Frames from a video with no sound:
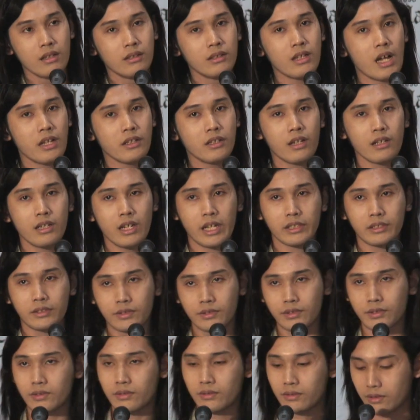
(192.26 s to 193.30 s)

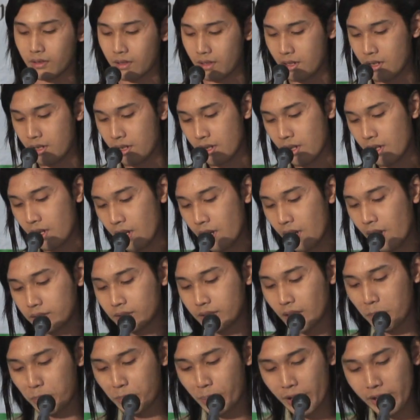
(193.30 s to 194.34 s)
Nonetheless,
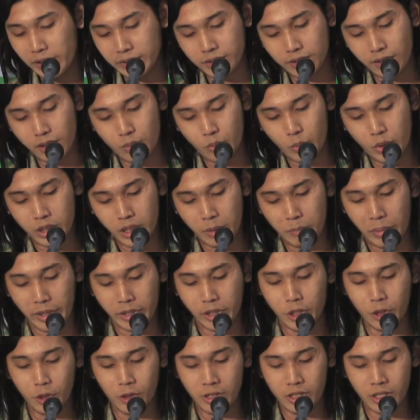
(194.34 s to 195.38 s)
as a person with a
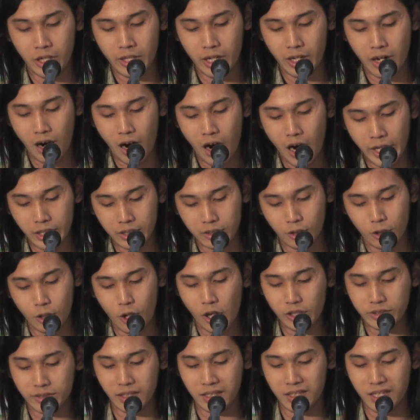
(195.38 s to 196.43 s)
peculiar heart
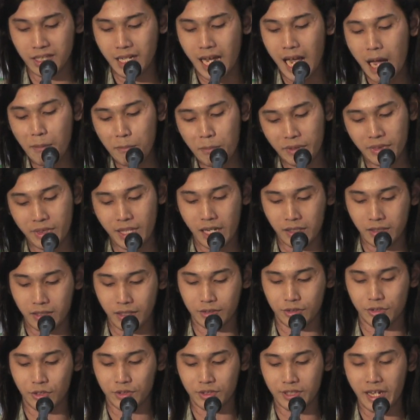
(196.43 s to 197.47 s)
lost in an
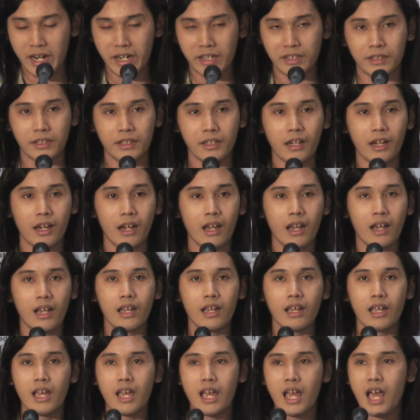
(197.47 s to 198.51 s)
apathetic society,
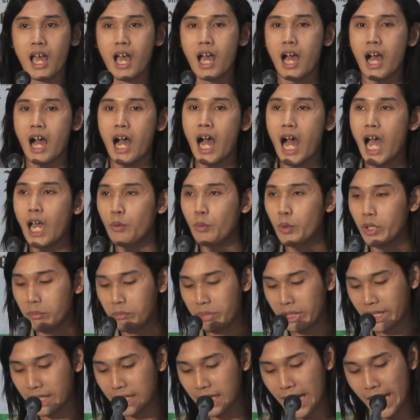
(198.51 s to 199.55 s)
I will
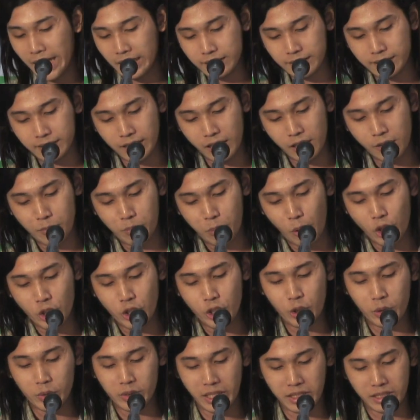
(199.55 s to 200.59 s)
be cleansing
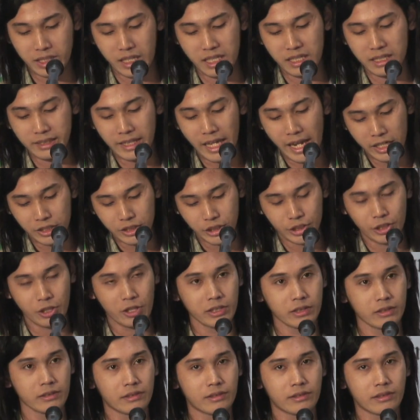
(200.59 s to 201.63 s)
polluted
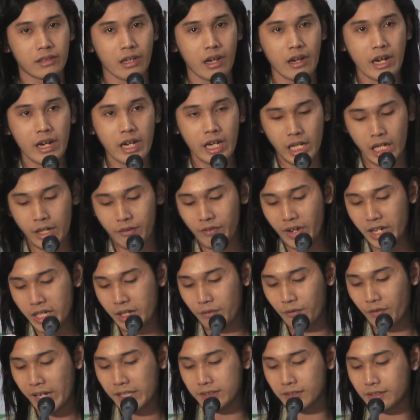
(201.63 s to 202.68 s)
intentions, even
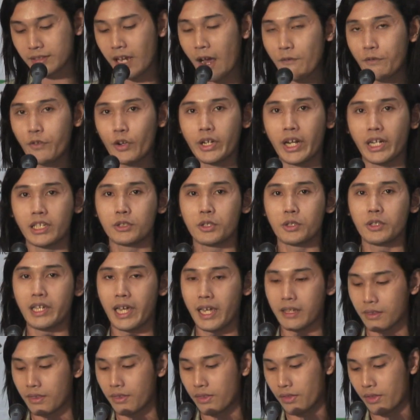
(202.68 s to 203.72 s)
if I suffocate to
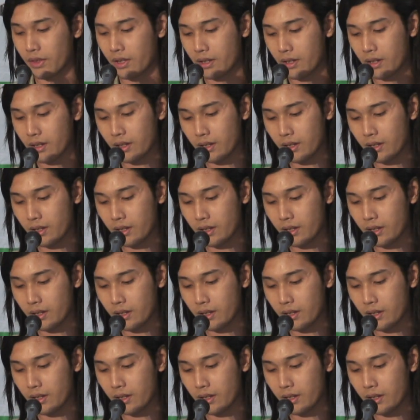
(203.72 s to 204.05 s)
death.